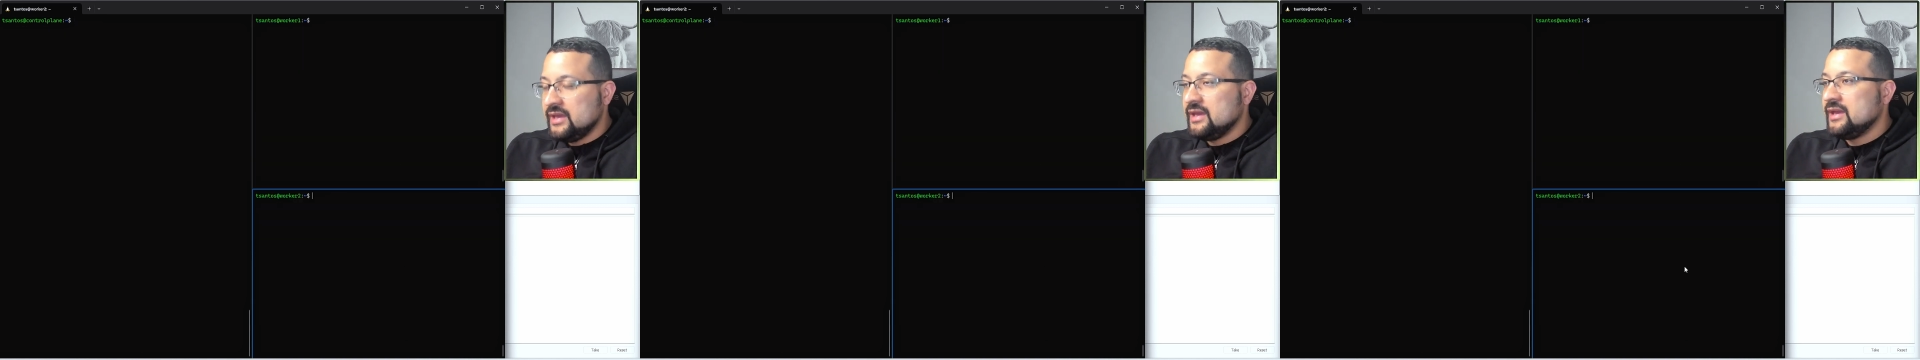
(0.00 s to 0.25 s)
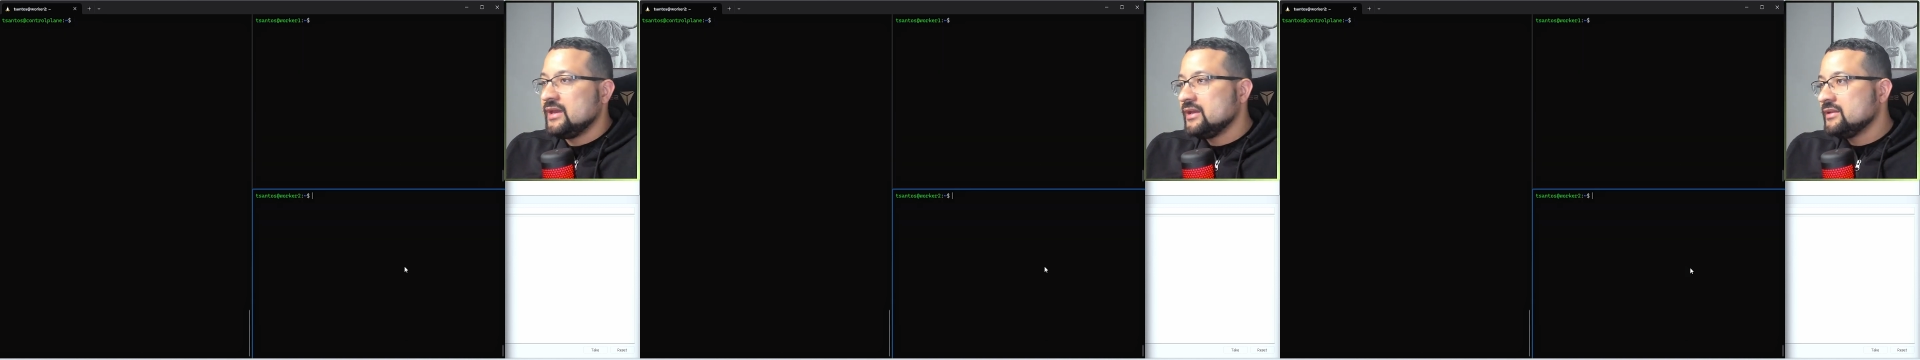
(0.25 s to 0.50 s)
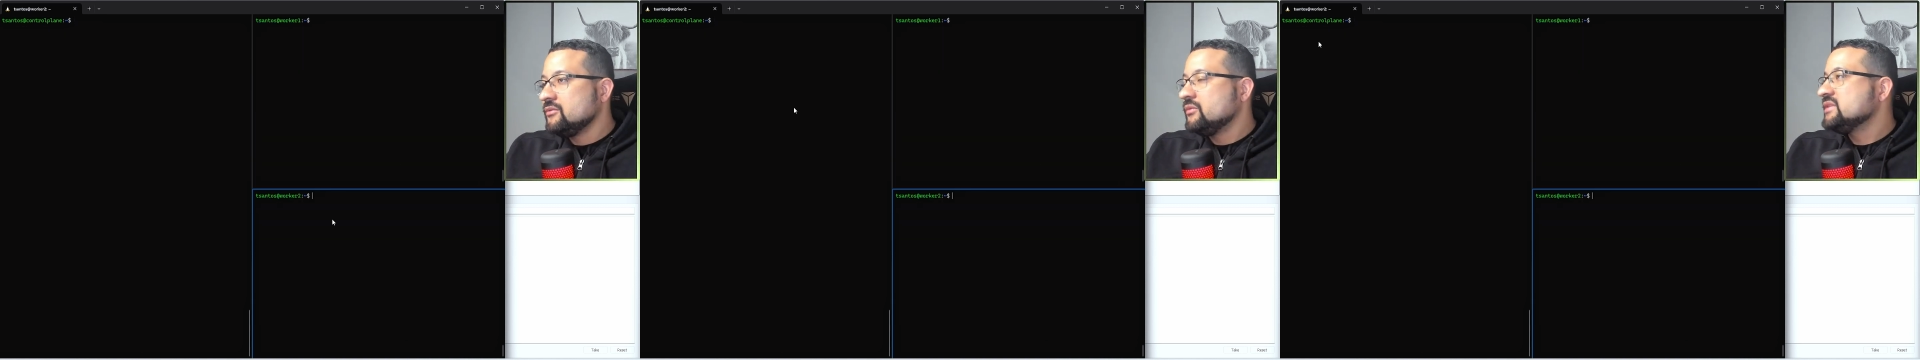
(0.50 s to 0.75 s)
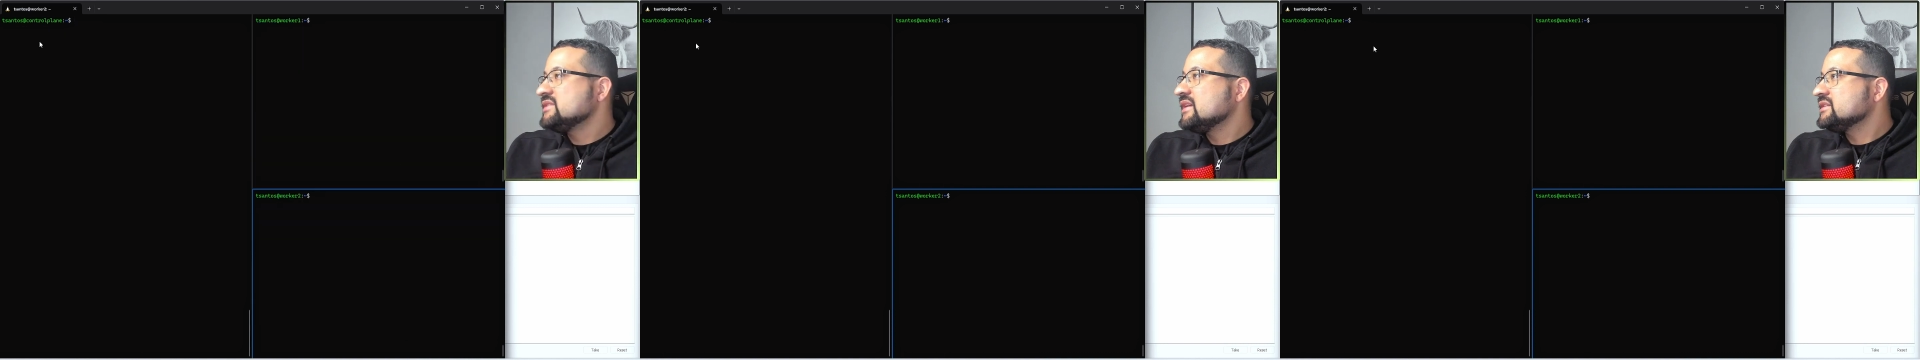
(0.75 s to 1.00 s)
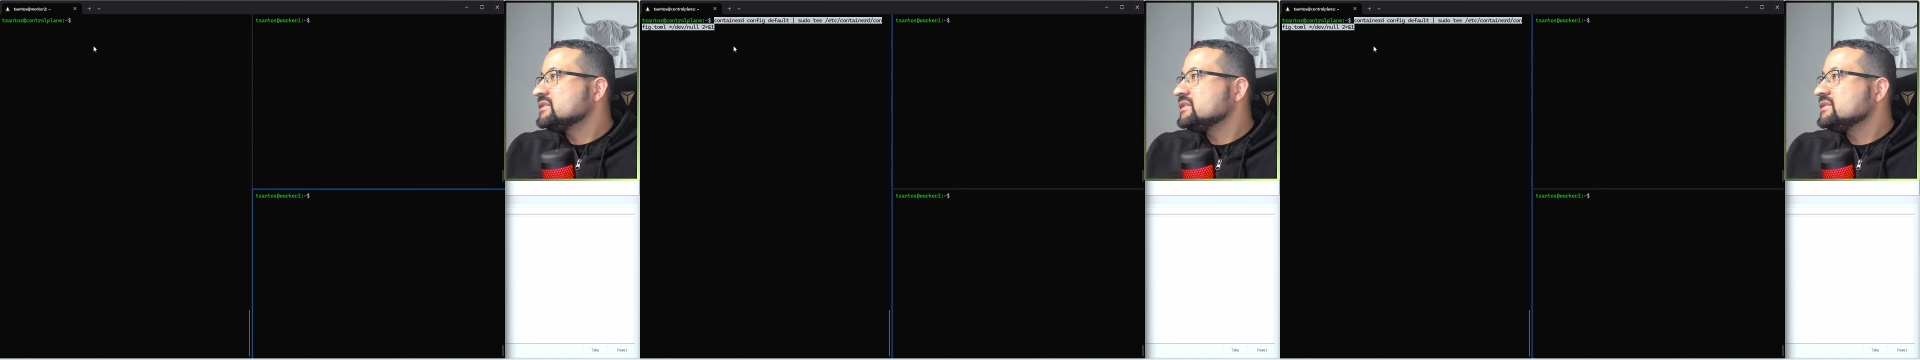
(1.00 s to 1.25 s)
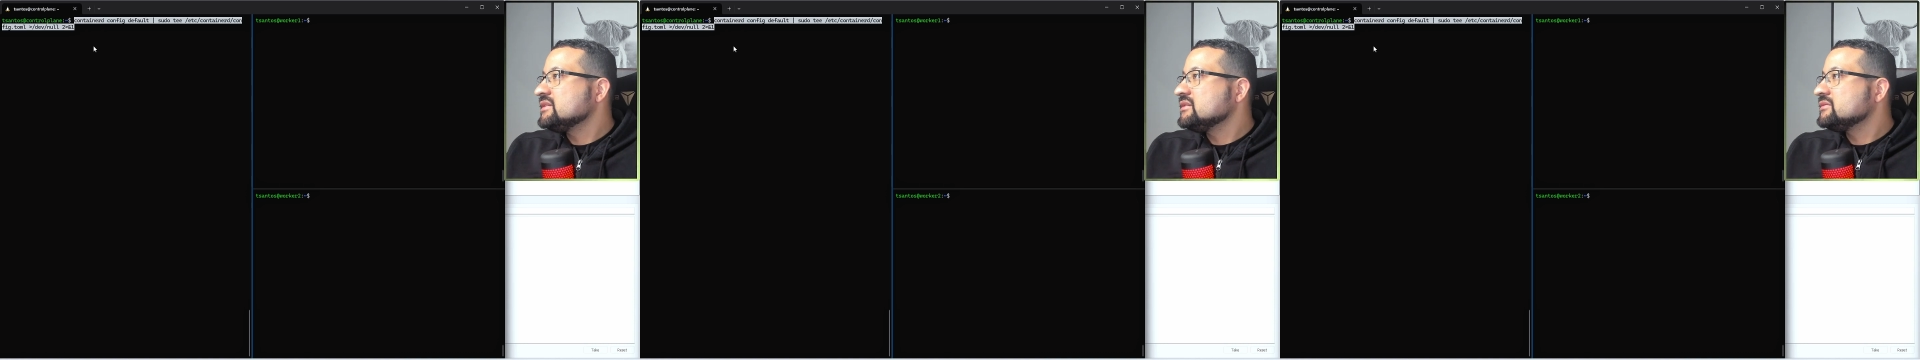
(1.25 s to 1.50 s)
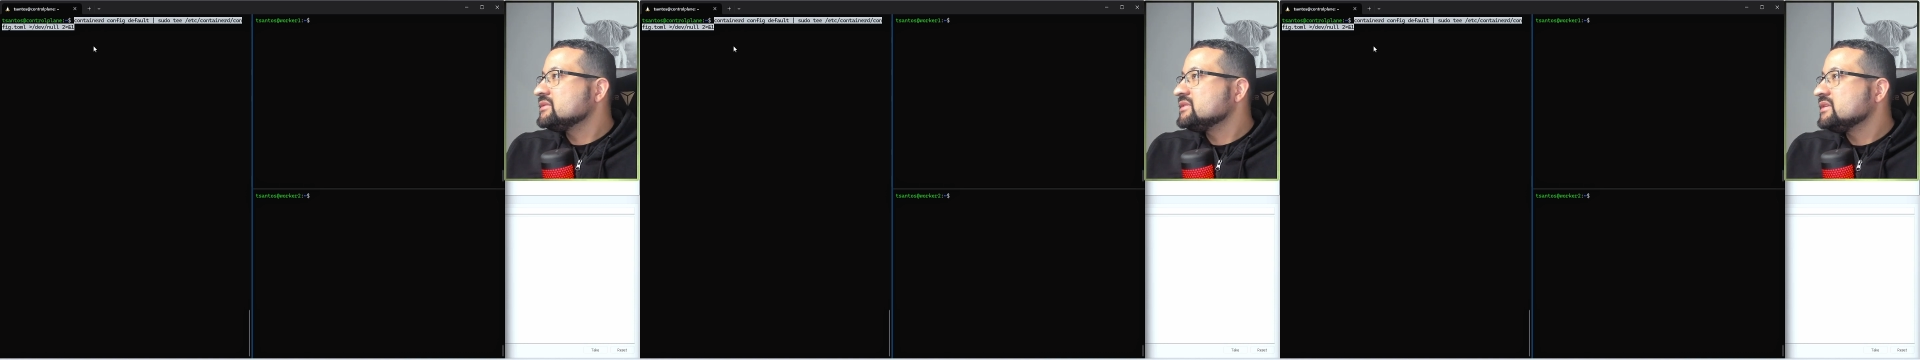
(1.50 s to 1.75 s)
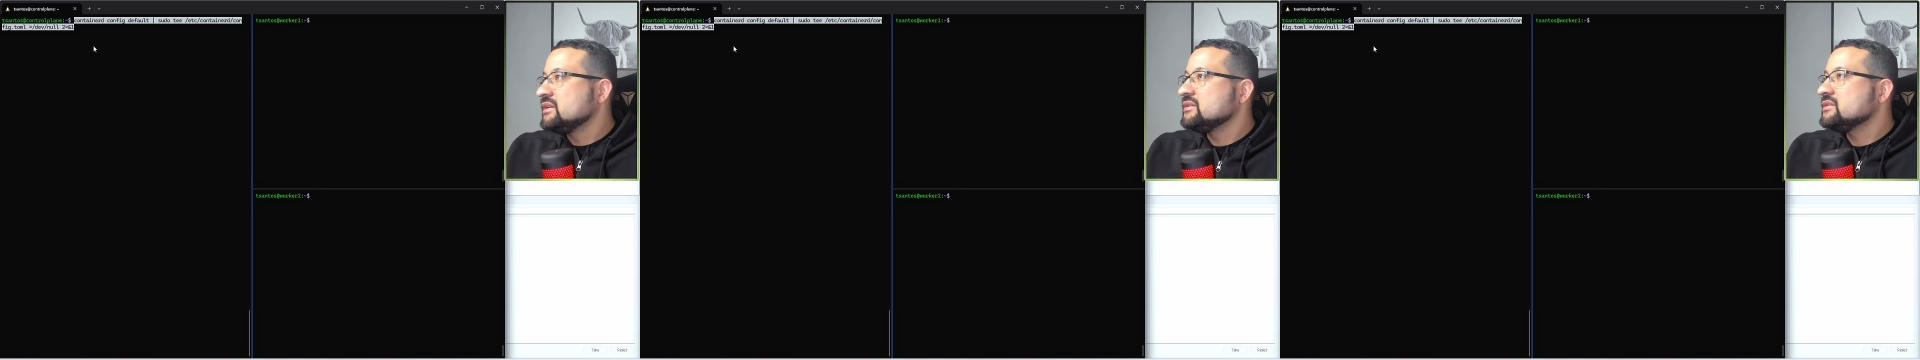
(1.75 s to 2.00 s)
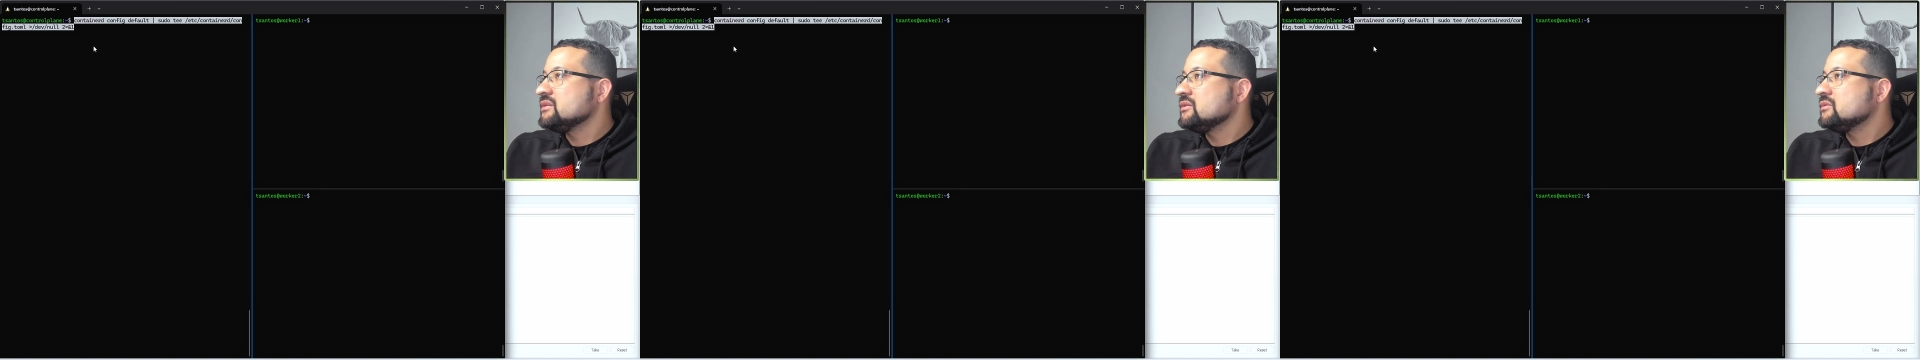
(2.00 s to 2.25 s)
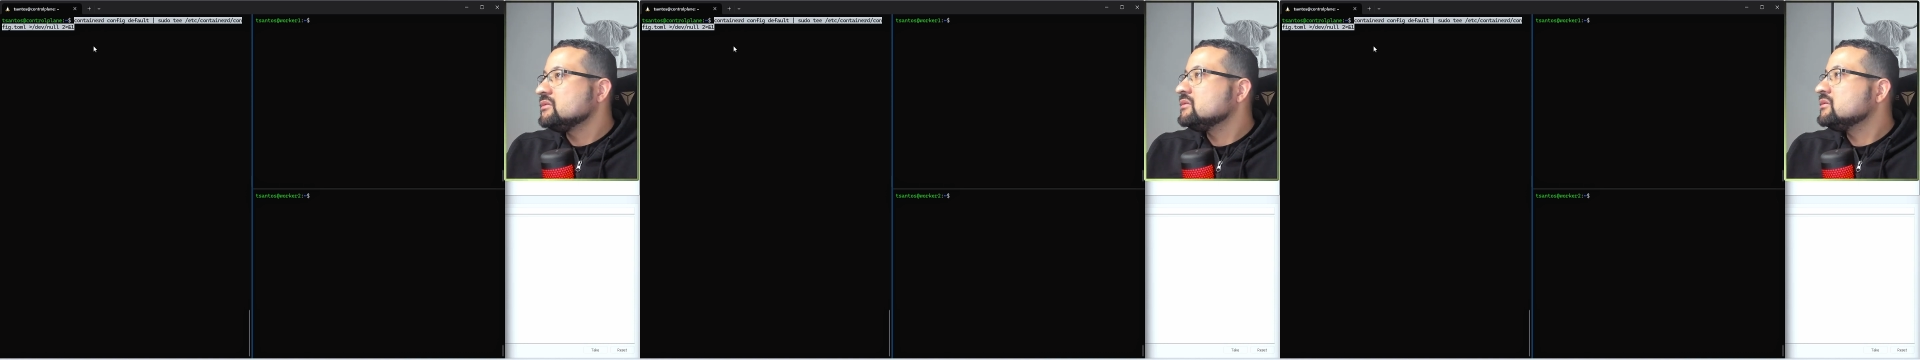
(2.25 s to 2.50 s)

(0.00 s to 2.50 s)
and restart the service. So